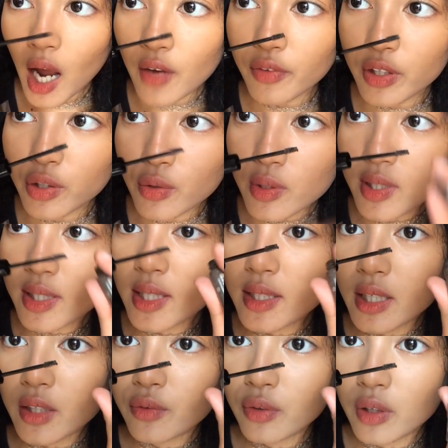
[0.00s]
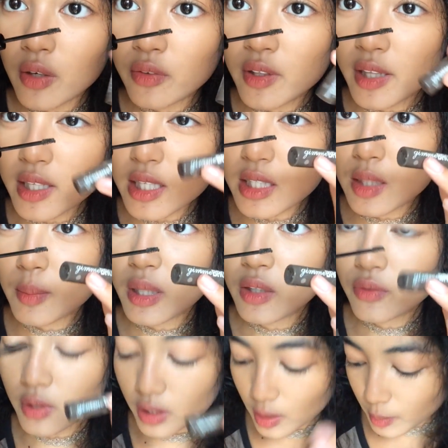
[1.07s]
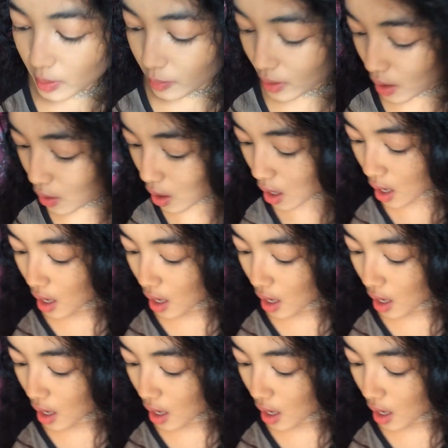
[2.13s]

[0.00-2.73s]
I haven't used this in forever. This is the Benefit Gimme Brow,